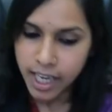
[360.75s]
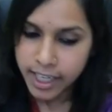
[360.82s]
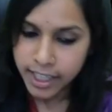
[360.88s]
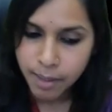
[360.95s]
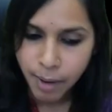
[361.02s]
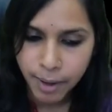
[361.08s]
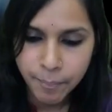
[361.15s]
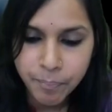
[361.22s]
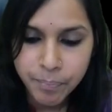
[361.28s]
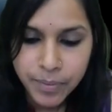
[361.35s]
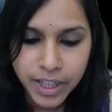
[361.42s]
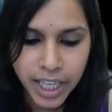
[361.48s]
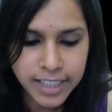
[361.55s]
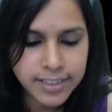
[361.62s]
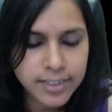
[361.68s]
Come on,
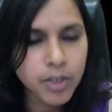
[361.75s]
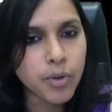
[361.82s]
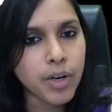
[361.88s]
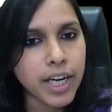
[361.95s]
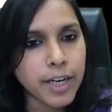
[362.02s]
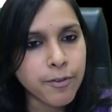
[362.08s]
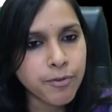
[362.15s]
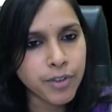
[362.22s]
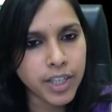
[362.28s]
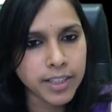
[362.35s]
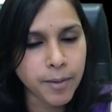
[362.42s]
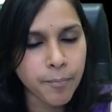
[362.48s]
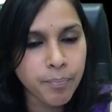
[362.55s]
let's go ahead further.